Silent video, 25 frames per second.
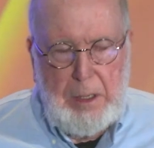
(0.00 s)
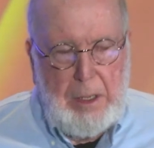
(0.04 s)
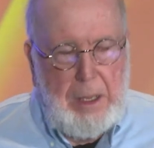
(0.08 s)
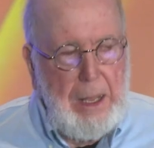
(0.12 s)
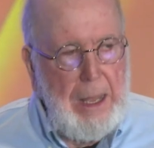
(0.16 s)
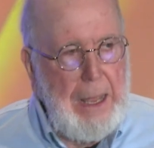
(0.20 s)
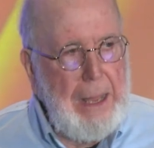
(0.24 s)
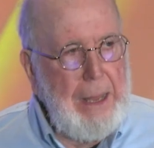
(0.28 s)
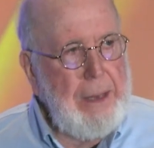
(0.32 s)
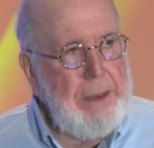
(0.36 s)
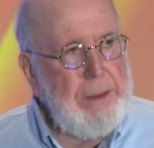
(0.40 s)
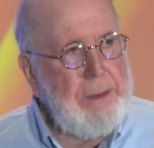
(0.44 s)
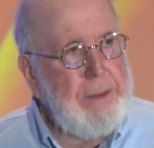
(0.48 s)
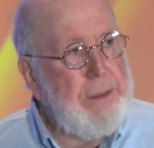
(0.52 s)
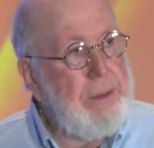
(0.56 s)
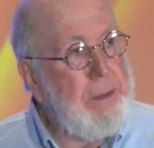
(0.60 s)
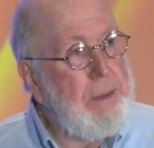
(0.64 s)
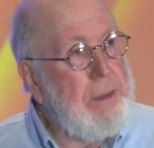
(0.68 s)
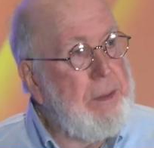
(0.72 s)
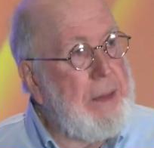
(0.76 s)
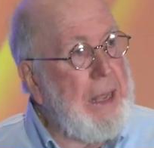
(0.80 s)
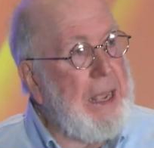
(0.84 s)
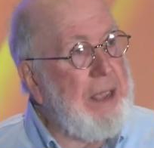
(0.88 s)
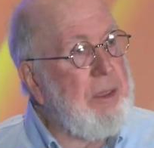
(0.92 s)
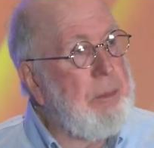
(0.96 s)
And
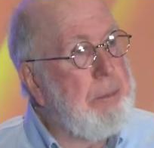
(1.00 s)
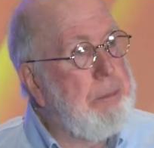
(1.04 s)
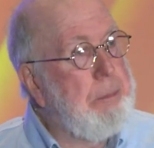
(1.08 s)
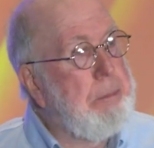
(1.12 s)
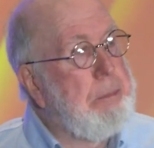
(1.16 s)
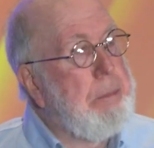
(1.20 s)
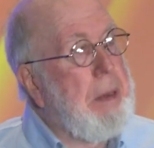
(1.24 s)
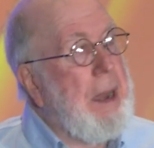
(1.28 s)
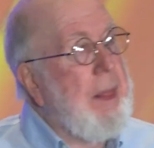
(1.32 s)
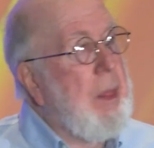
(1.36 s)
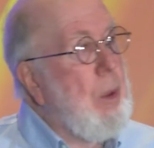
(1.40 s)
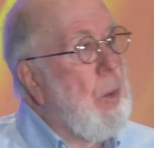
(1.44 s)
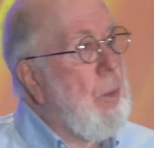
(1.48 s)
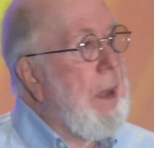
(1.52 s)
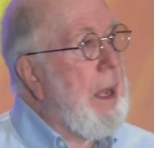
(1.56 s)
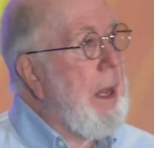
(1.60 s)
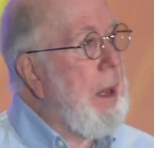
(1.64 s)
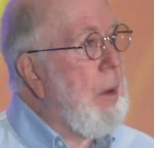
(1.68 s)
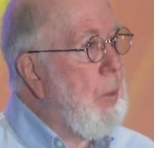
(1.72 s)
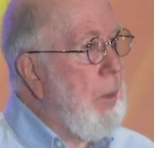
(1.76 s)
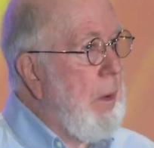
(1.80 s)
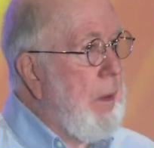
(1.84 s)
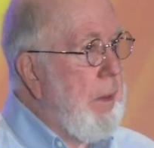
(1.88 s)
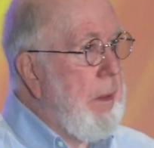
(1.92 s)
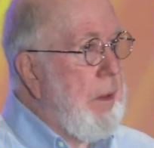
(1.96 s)
that's, by the way,
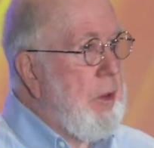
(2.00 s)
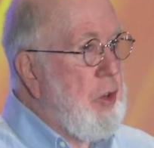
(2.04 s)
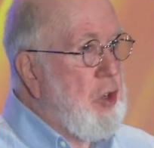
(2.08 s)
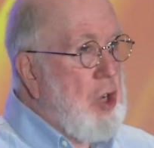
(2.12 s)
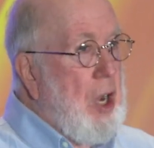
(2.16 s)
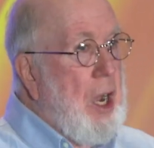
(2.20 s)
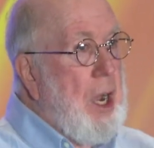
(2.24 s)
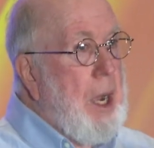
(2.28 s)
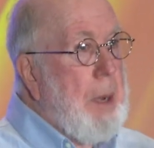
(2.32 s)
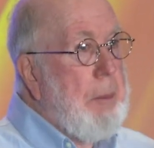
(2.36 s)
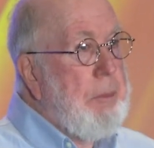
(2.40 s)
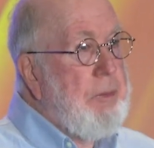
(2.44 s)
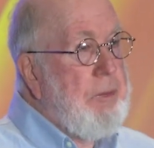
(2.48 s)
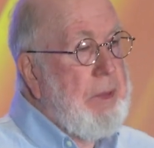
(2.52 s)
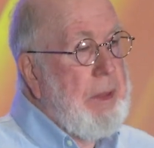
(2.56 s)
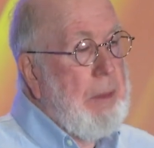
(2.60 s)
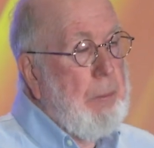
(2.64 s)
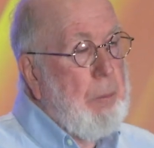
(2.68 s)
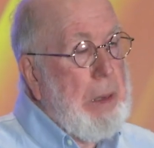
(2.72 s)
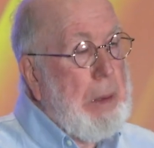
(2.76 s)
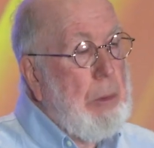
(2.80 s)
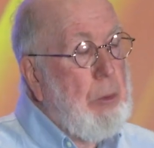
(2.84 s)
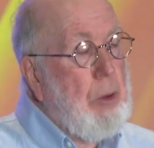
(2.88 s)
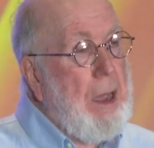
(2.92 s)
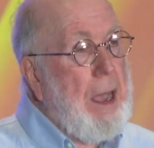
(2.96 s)
one of the jobs that
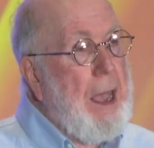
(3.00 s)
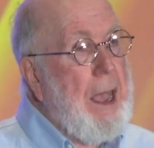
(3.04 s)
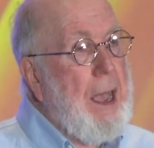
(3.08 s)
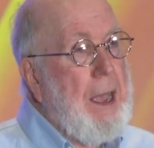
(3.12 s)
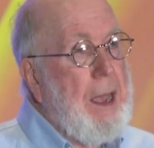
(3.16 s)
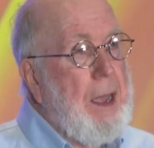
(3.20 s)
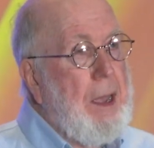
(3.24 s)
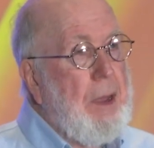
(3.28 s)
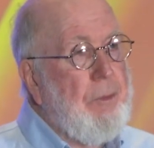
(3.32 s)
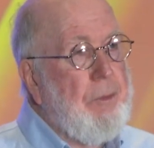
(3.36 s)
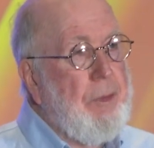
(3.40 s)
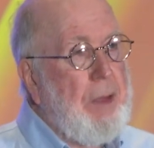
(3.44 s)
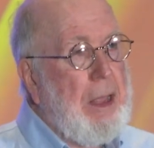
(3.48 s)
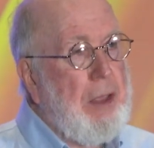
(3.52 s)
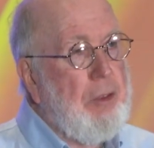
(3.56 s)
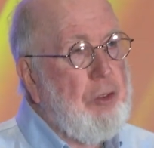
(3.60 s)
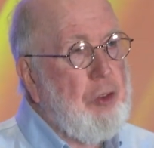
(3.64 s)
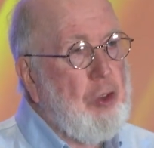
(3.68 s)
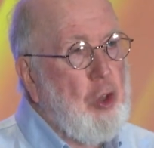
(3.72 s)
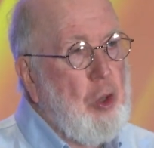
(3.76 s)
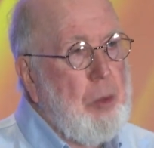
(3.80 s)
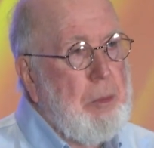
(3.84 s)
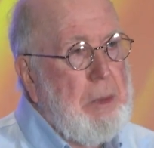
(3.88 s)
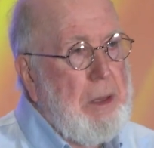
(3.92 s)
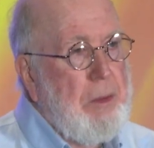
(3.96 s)
we will have as
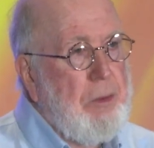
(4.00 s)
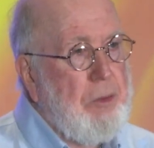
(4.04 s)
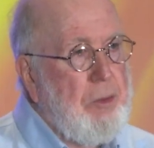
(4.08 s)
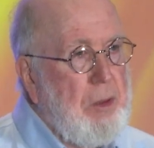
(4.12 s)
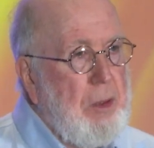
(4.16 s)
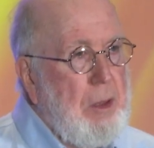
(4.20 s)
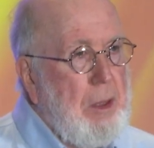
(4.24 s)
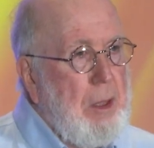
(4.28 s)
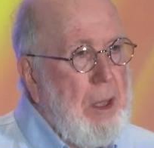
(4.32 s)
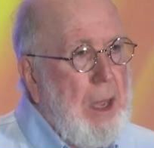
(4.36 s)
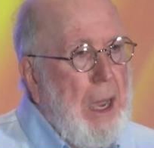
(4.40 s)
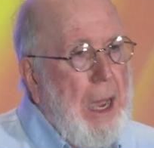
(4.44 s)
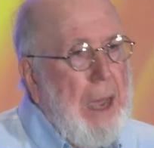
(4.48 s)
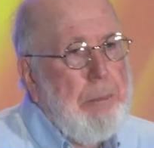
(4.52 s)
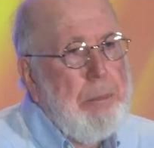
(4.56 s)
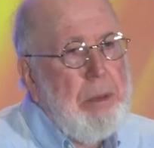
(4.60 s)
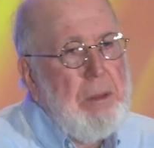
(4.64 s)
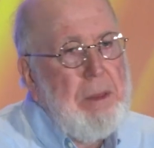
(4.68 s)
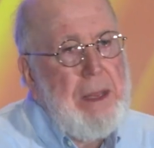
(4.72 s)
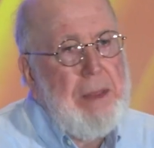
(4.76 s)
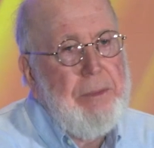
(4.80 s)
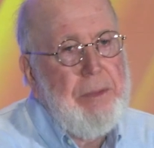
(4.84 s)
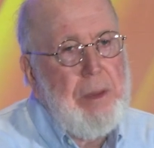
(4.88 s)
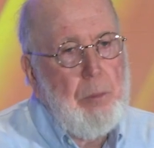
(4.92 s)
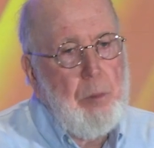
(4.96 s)
humans. I
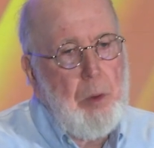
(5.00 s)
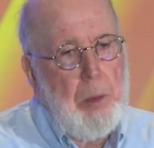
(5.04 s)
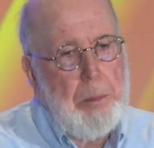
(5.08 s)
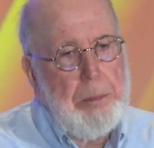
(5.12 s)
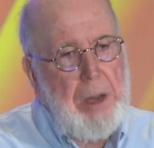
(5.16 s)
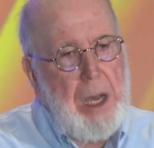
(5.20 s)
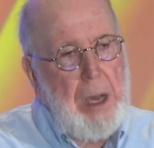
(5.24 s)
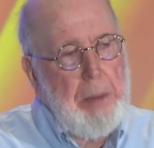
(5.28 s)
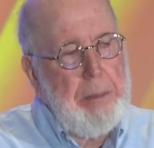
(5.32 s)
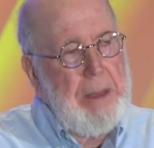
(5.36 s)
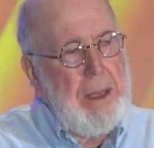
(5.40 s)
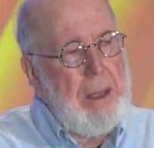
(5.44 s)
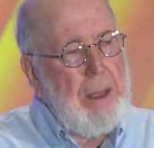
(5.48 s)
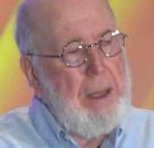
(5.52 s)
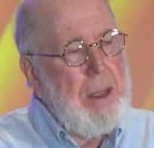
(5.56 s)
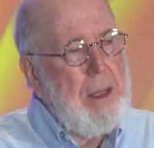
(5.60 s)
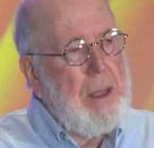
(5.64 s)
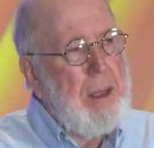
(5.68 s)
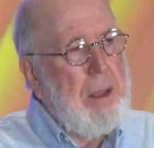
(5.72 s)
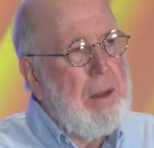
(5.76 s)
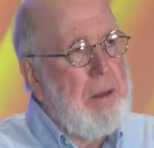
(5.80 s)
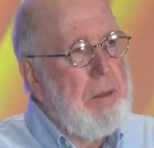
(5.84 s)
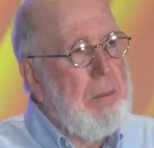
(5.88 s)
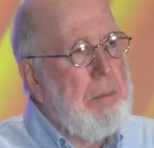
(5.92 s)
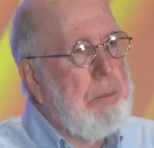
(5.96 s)
believe that we'll probably
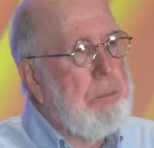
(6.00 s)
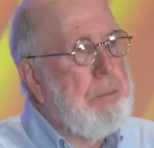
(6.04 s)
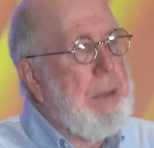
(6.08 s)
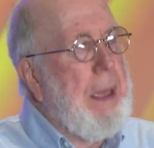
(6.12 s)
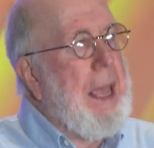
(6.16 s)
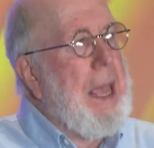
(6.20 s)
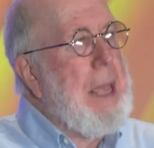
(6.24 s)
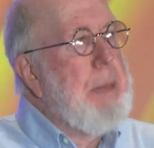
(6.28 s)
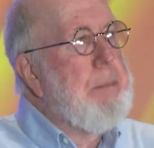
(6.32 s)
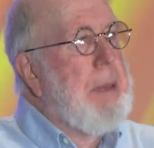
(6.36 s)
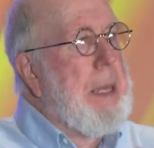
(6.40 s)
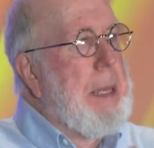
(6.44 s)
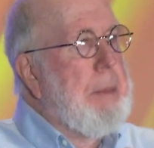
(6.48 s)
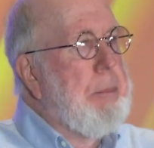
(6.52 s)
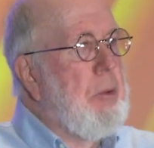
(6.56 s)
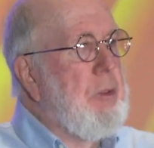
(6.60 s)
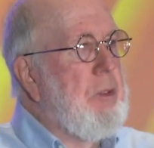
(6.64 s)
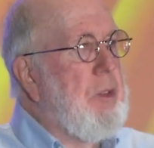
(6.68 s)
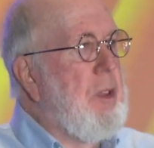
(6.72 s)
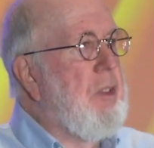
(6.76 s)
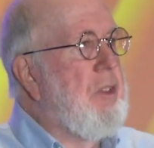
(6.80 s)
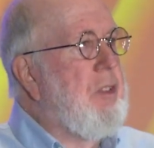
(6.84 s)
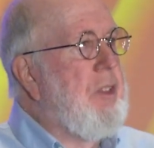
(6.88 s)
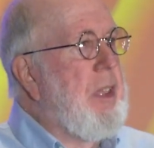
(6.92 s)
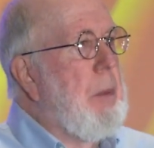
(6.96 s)
pay people
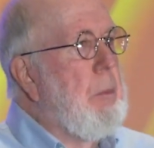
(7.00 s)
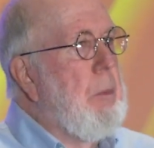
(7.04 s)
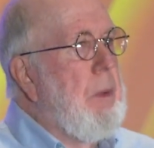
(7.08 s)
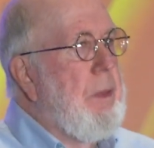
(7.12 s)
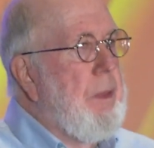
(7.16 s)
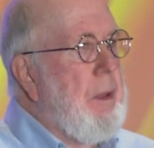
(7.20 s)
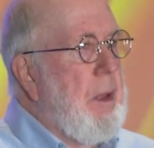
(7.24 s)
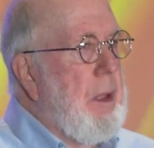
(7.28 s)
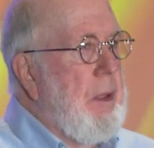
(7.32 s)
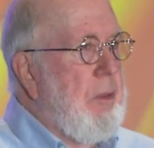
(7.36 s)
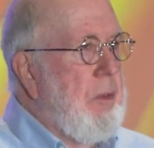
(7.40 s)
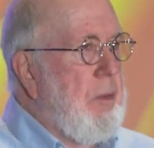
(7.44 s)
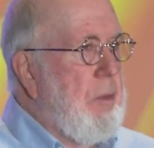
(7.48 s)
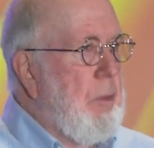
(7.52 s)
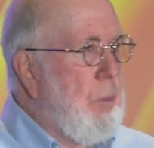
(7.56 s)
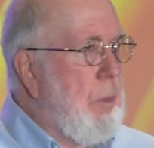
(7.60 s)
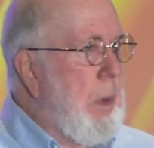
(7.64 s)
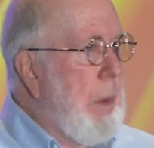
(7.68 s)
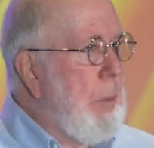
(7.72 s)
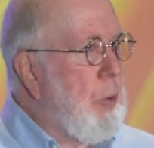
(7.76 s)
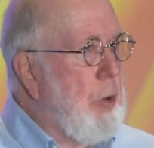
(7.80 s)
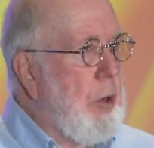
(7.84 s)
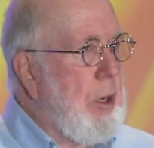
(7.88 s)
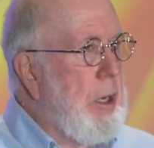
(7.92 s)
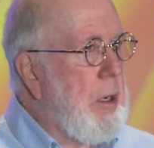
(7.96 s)
to sit with us
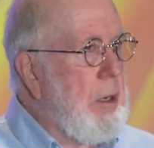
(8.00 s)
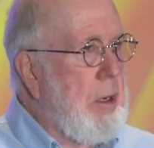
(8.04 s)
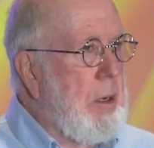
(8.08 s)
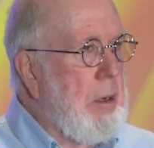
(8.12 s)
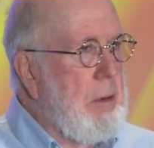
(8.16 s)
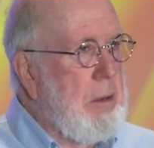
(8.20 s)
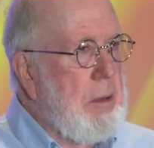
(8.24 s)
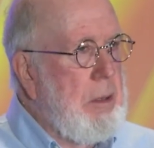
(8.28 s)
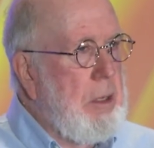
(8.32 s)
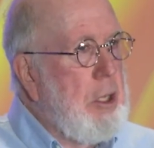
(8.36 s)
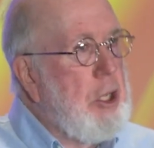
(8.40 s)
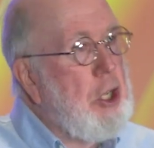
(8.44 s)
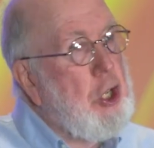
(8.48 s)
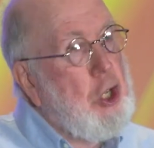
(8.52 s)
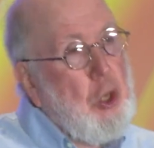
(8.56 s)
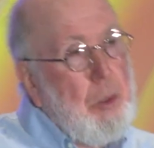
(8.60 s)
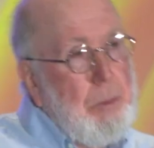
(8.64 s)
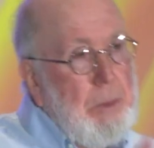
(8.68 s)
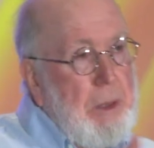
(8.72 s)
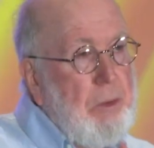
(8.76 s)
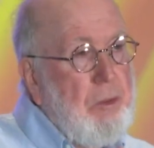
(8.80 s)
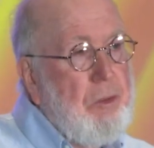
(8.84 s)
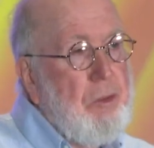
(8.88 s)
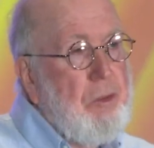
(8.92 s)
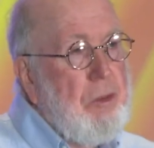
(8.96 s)
when we're ill,
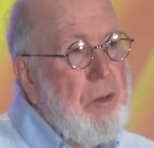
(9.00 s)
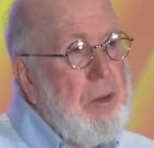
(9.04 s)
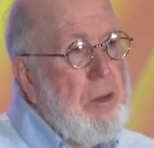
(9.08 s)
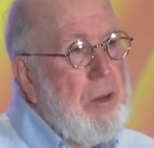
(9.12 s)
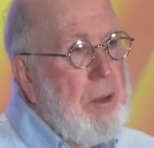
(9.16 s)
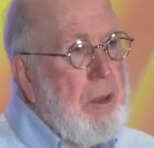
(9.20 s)
humans.